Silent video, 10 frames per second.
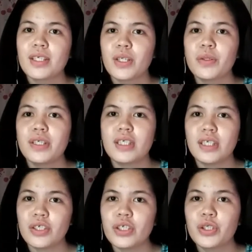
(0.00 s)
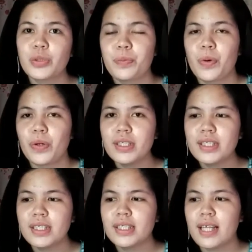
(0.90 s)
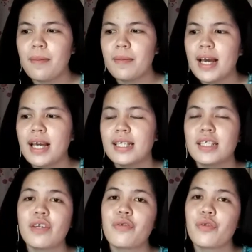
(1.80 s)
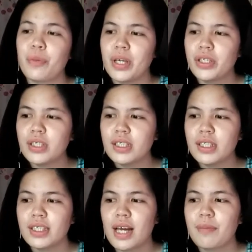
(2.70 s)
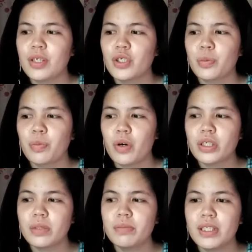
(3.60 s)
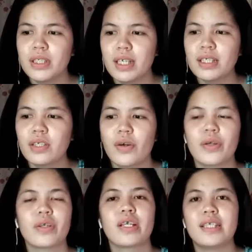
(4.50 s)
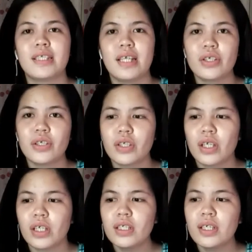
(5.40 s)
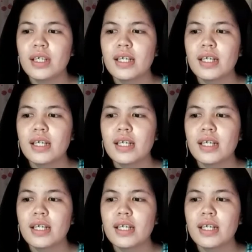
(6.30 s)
So decision support system is an information system that supports business or organizational